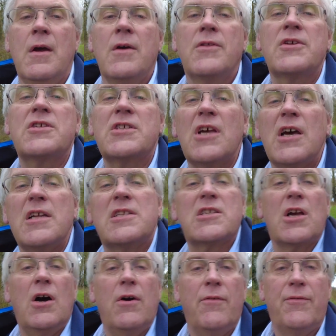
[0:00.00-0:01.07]
The sites
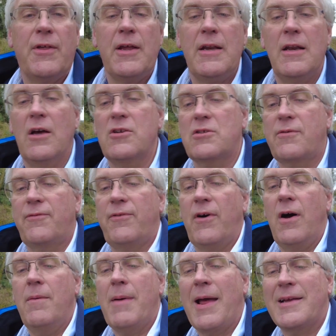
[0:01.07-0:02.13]
of the lost
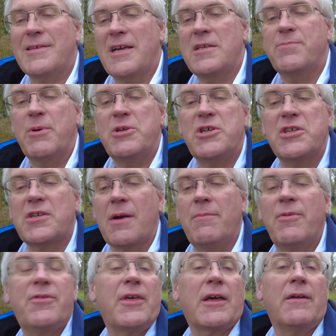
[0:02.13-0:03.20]
farm access bridges come
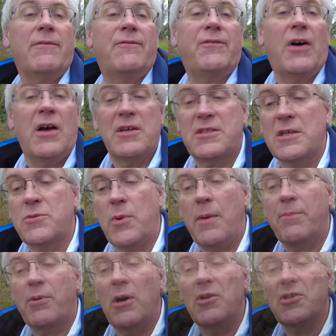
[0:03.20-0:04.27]
thick and fast as we
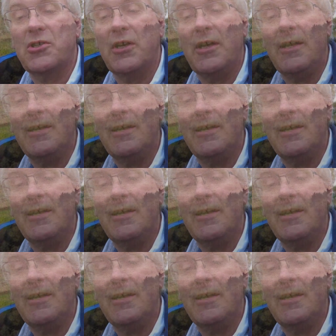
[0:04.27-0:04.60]
approach the